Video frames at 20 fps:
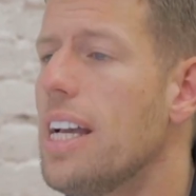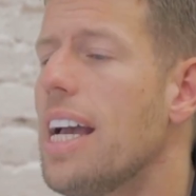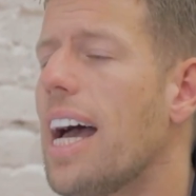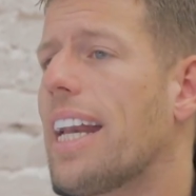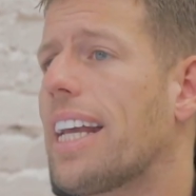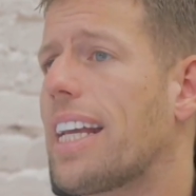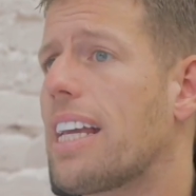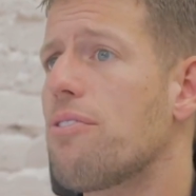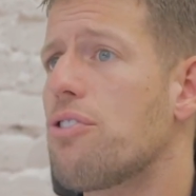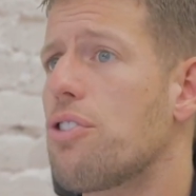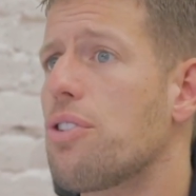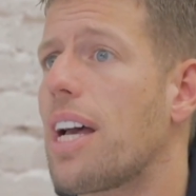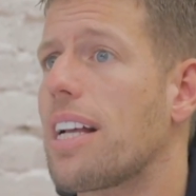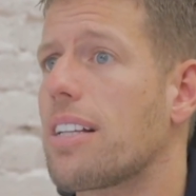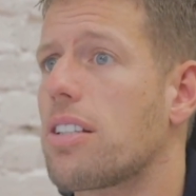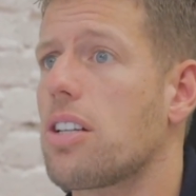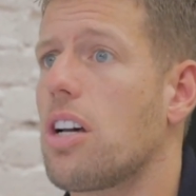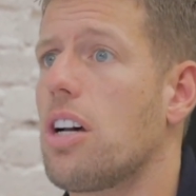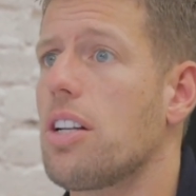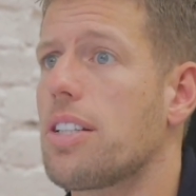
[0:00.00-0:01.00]
And it gives you
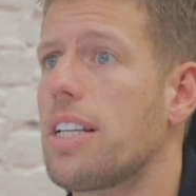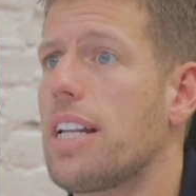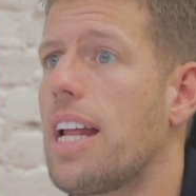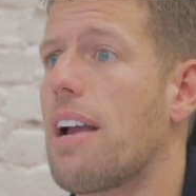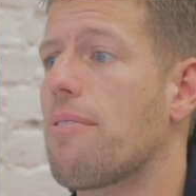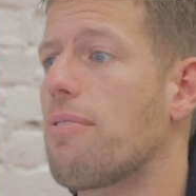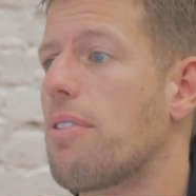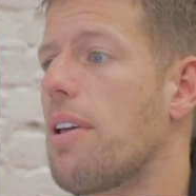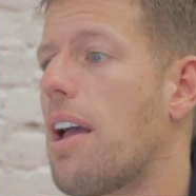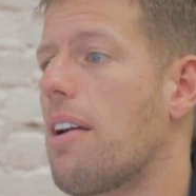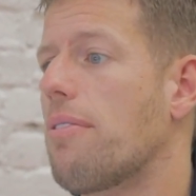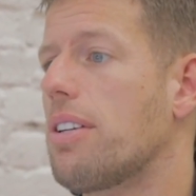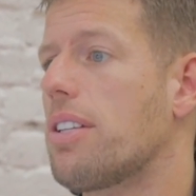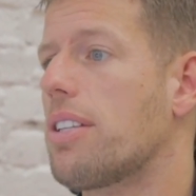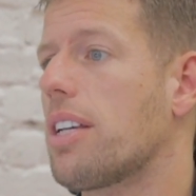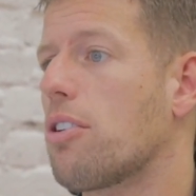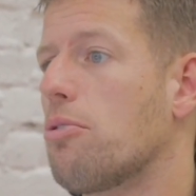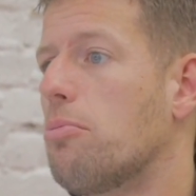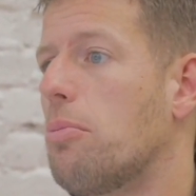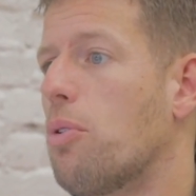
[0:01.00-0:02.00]
that certainty that every
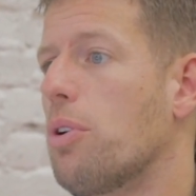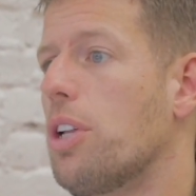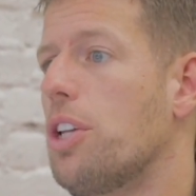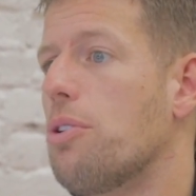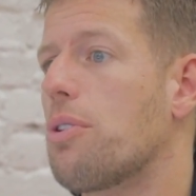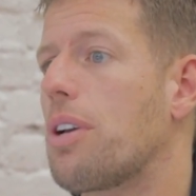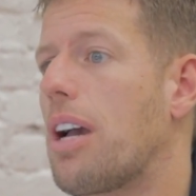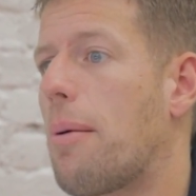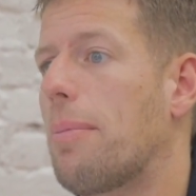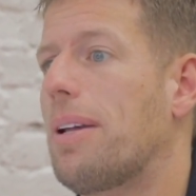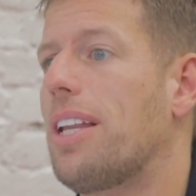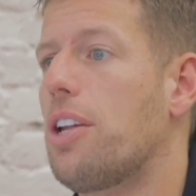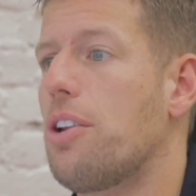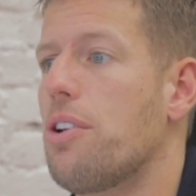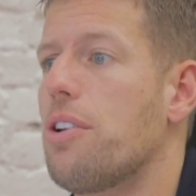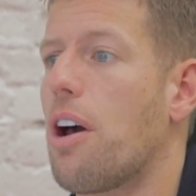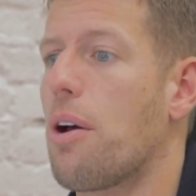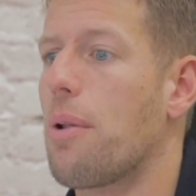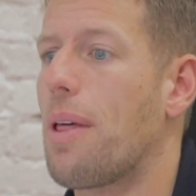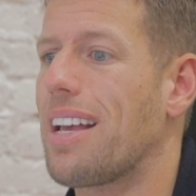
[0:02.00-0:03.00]
single morning you come in and
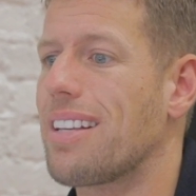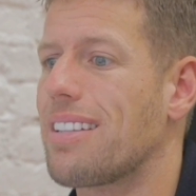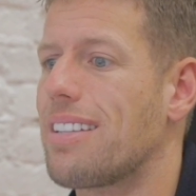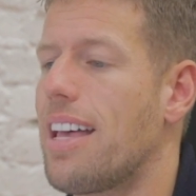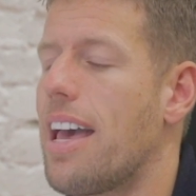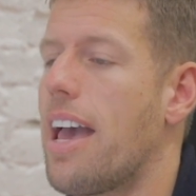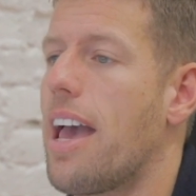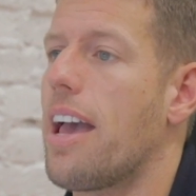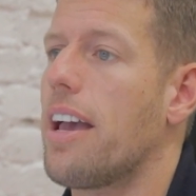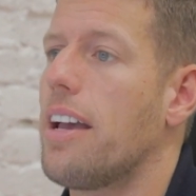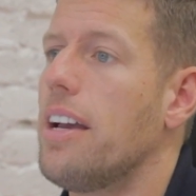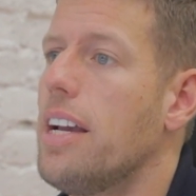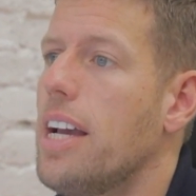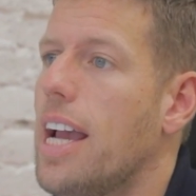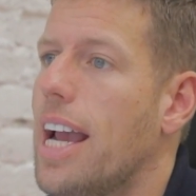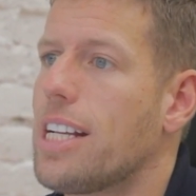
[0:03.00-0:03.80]
you know that's there.